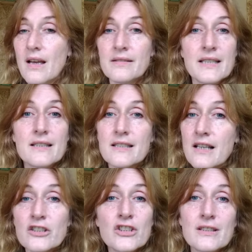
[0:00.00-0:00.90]
the
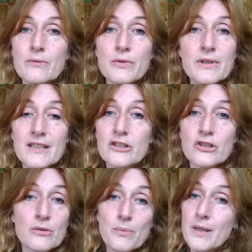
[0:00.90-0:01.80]
discussion really
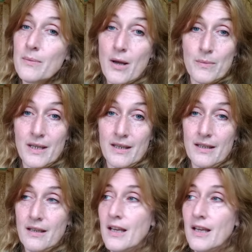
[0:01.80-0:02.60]
shouldn't be about me.